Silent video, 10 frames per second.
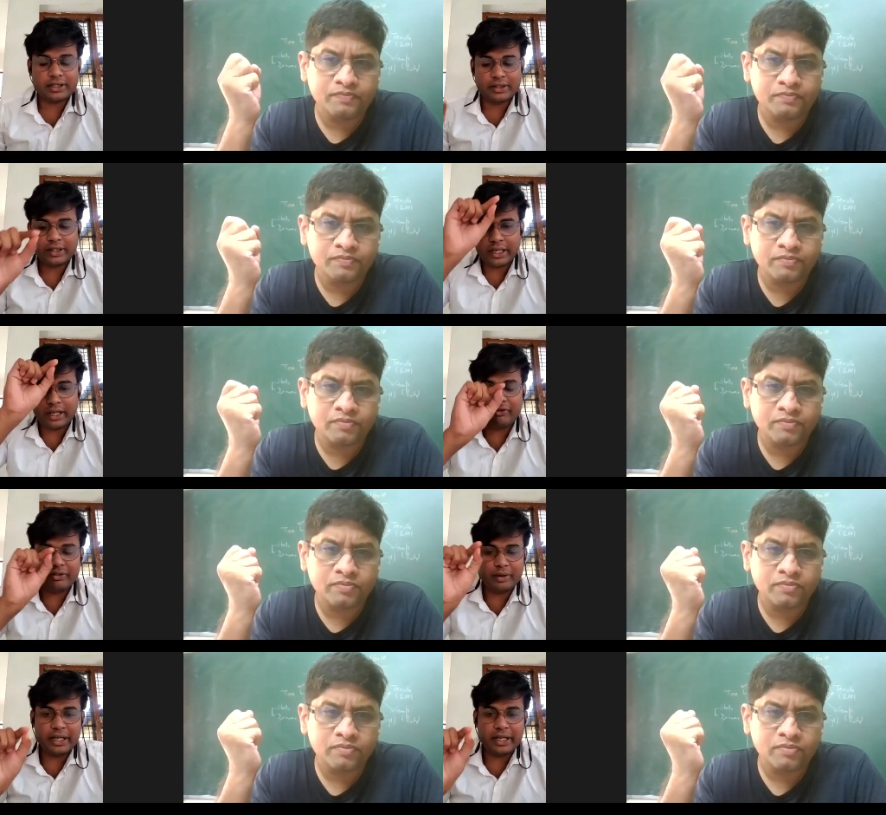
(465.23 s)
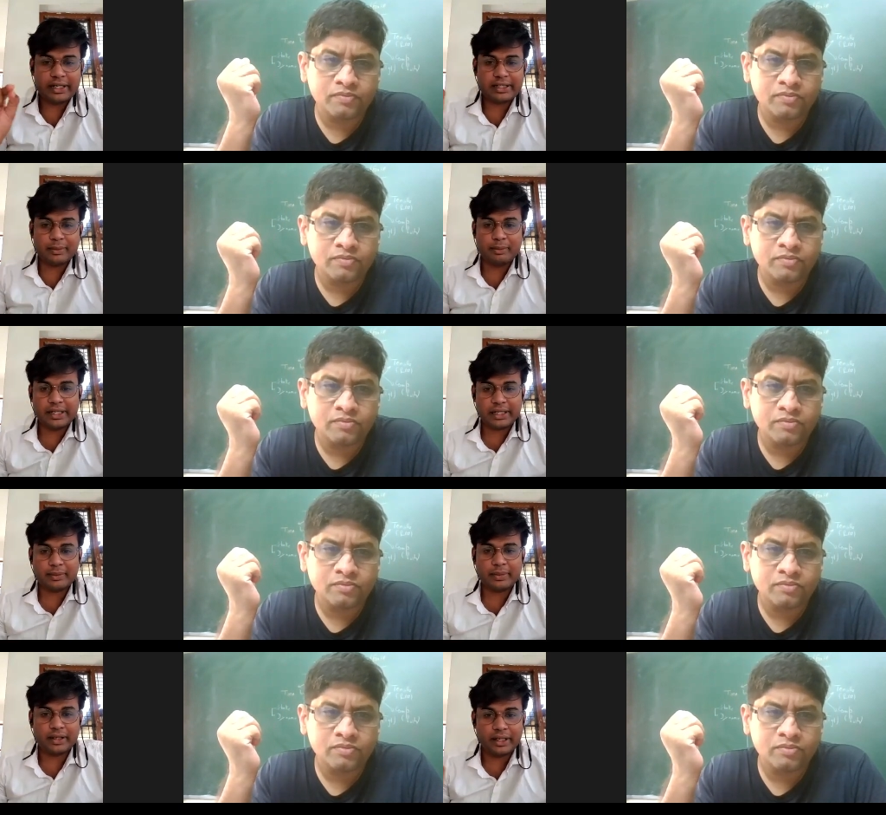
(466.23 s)
Speaker 1: So the curve will be like step by
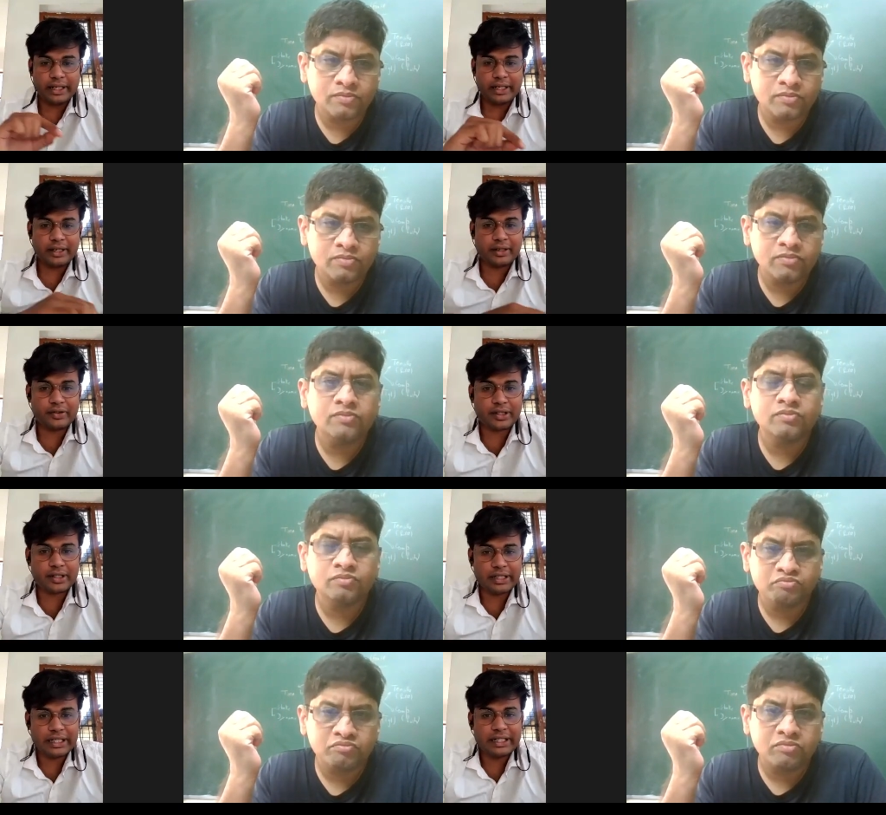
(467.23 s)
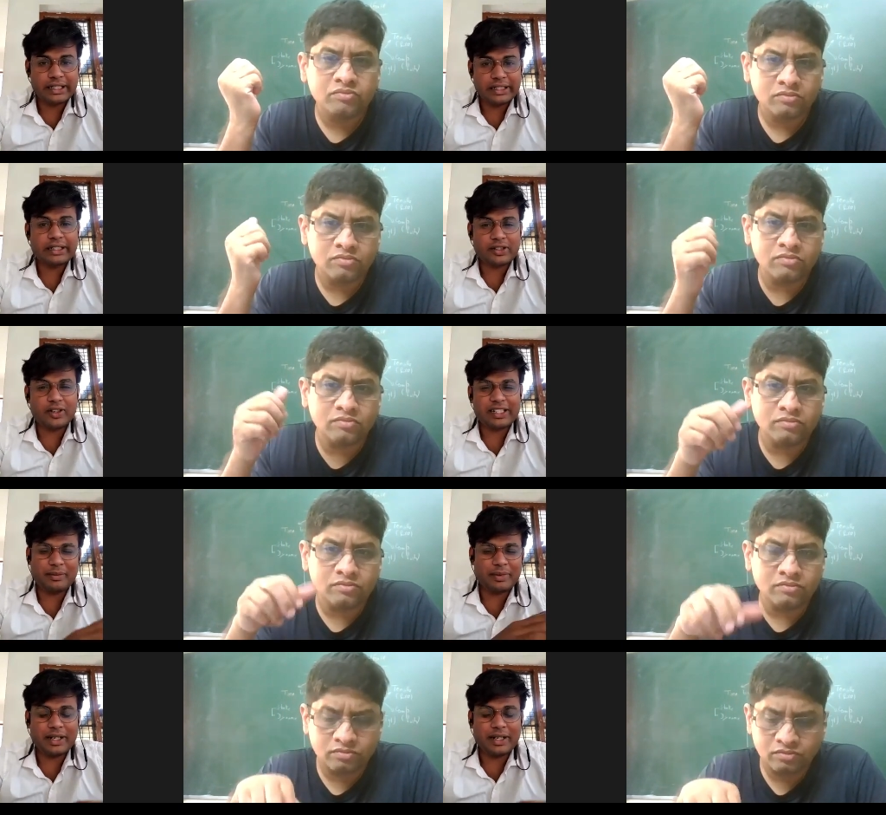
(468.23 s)
step in T T T curves. It's called
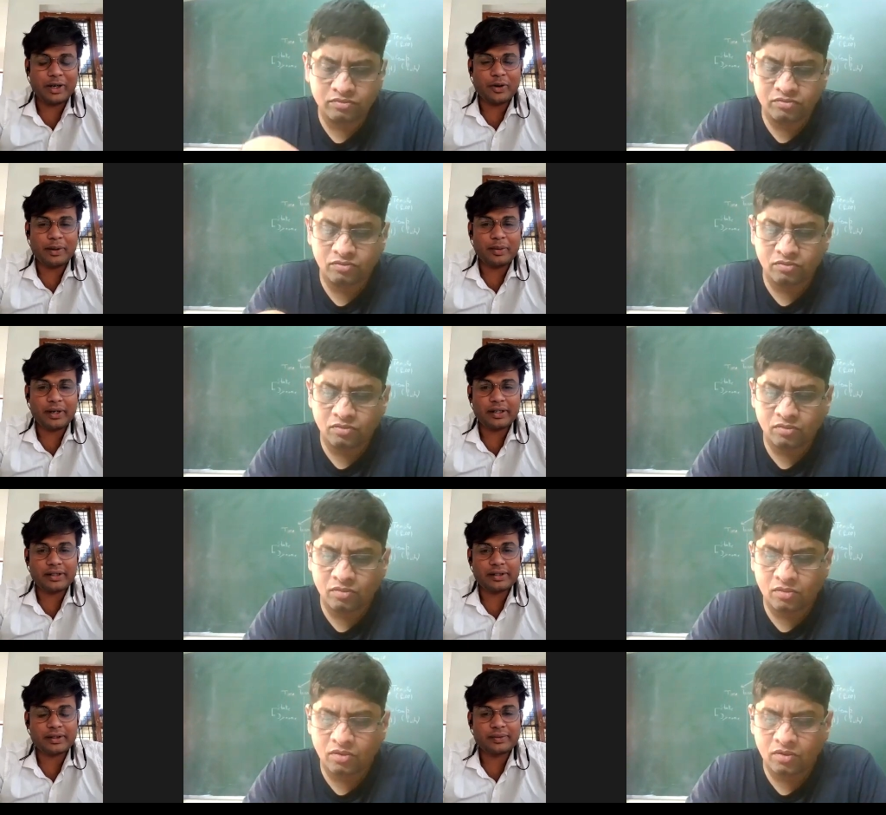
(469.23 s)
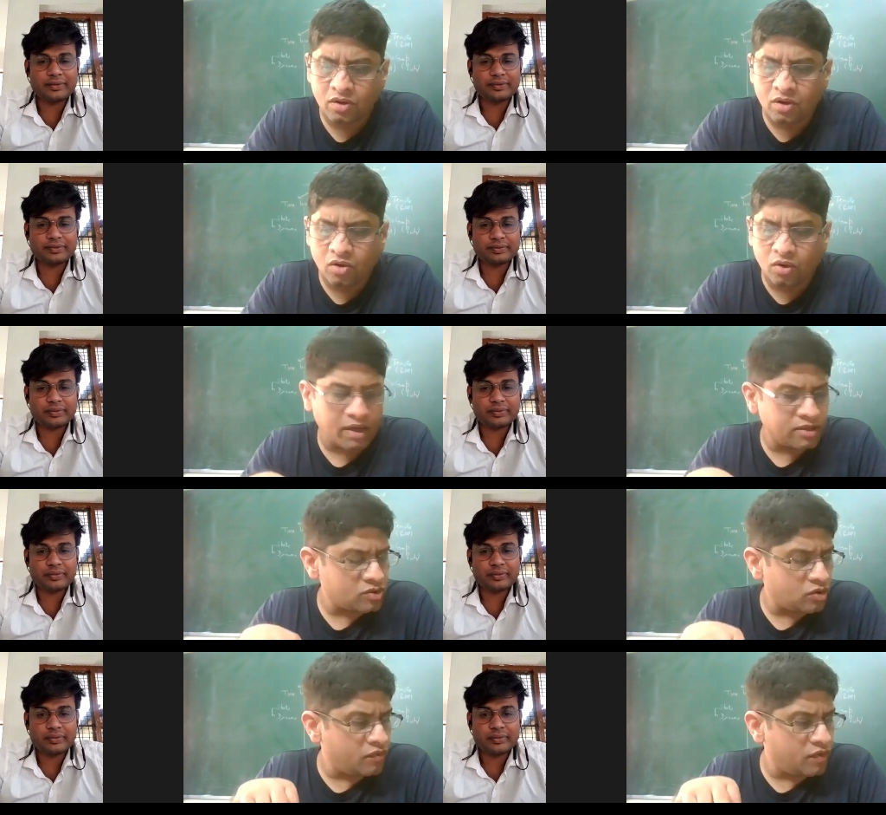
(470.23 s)
step, but I don't remember it.
Speaker 2: Okay,
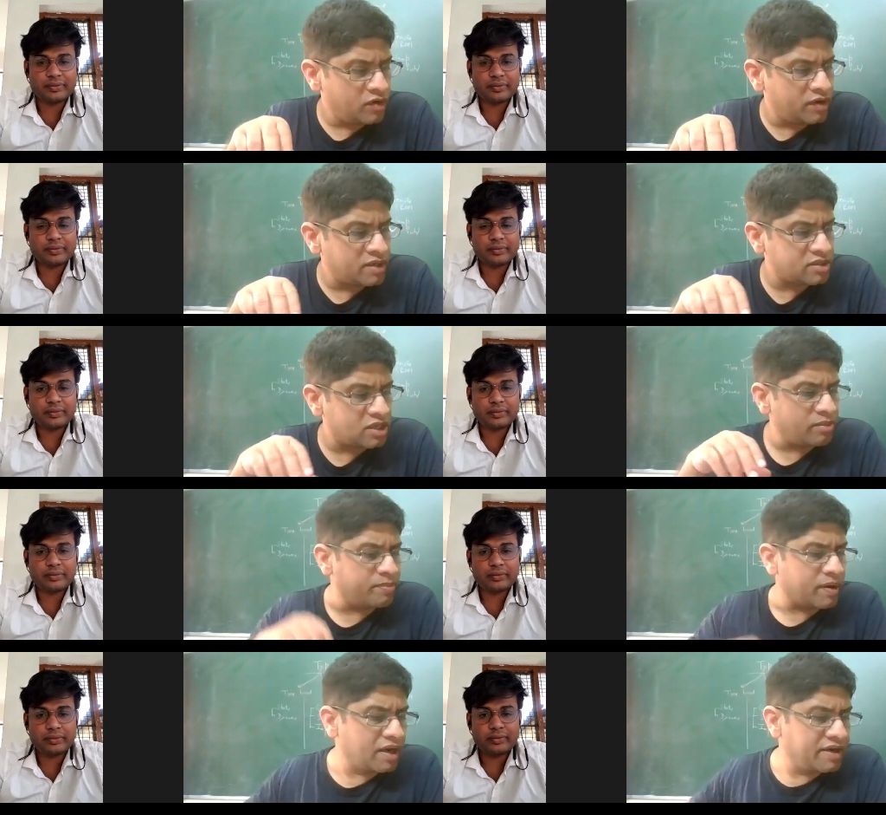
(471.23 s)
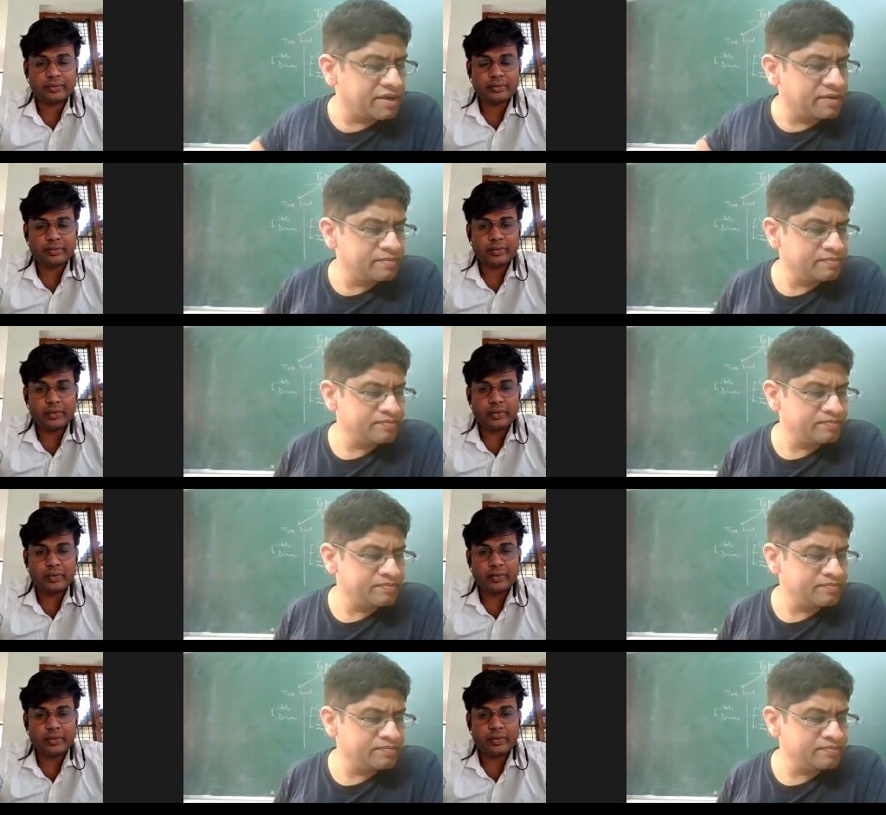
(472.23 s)
so what do you understand with perlite?